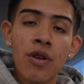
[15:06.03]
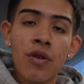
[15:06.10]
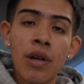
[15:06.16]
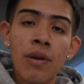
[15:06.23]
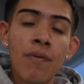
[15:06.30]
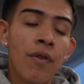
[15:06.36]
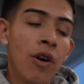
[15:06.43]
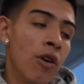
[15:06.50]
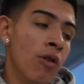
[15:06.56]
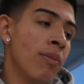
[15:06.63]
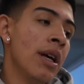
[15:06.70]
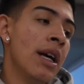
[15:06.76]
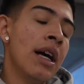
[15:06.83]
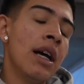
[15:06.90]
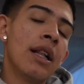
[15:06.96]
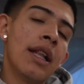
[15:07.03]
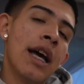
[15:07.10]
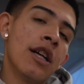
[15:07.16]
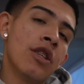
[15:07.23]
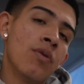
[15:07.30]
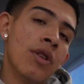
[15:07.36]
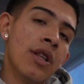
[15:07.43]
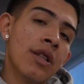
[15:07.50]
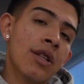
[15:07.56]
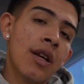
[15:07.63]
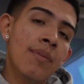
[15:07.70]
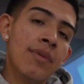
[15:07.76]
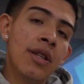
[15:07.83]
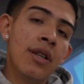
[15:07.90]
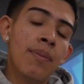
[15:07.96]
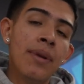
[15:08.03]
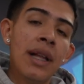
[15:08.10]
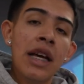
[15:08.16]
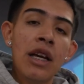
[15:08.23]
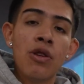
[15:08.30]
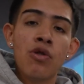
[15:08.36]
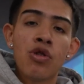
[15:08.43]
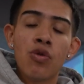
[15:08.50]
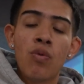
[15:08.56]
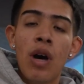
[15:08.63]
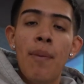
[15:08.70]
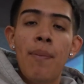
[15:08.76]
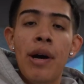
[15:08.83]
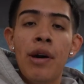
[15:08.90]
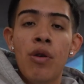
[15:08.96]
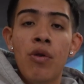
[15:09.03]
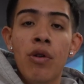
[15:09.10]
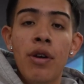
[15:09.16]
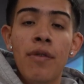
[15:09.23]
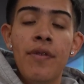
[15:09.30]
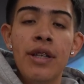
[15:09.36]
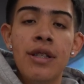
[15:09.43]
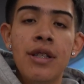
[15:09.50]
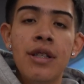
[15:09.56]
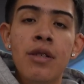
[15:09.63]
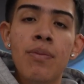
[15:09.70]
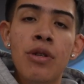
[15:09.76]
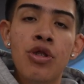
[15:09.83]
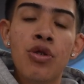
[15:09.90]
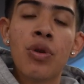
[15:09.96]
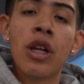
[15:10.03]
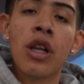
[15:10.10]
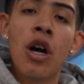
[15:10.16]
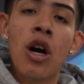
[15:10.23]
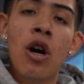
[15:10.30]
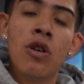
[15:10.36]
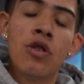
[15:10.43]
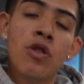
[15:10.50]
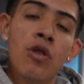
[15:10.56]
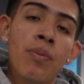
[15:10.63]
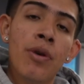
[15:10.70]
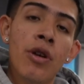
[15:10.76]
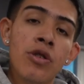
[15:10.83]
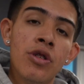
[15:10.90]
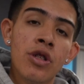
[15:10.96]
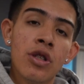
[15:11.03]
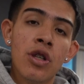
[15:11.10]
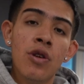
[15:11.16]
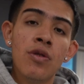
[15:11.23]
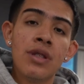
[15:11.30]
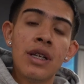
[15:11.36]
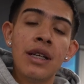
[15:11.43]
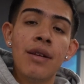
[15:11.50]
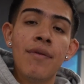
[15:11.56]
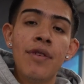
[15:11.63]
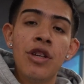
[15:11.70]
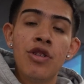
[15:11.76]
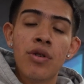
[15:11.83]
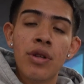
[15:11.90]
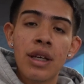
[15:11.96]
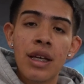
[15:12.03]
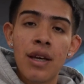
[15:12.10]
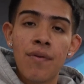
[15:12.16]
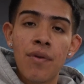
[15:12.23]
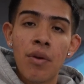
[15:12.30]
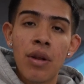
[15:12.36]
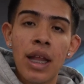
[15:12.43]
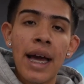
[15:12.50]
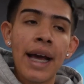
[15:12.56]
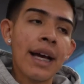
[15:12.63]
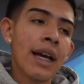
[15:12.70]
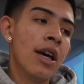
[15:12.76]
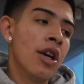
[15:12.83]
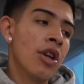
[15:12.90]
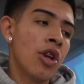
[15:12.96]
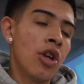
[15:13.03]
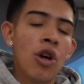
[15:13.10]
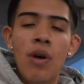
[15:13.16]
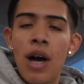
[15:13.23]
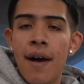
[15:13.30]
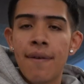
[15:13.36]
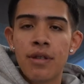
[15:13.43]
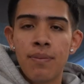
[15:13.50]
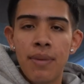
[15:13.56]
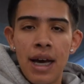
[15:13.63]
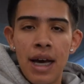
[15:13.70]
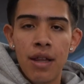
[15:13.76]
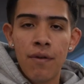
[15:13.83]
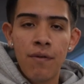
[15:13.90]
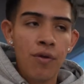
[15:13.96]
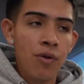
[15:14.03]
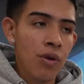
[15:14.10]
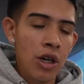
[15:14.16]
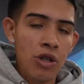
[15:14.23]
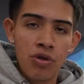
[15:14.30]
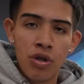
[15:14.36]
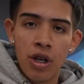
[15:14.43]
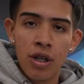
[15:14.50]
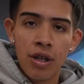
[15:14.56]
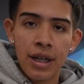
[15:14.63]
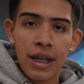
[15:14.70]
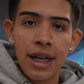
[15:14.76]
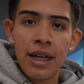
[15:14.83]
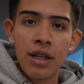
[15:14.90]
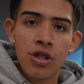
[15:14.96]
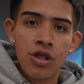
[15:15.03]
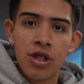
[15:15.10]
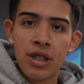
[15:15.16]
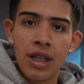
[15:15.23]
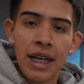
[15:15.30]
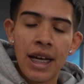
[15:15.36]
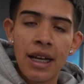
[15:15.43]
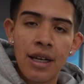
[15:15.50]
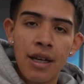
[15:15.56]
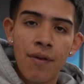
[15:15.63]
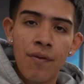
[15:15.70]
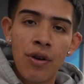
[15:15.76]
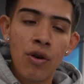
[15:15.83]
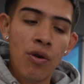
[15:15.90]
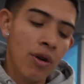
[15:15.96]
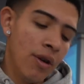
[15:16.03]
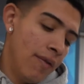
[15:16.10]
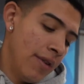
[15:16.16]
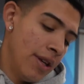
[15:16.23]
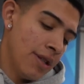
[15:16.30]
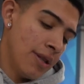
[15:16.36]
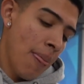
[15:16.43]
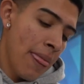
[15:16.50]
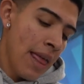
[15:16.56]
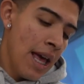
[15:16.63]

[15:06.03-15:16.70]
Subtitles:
cream foam, that's where this comes into play, and you swap out orifices. But you can also purchase those individually if you'd like. You don't have to buy the full $100 kit just to get a different orifice.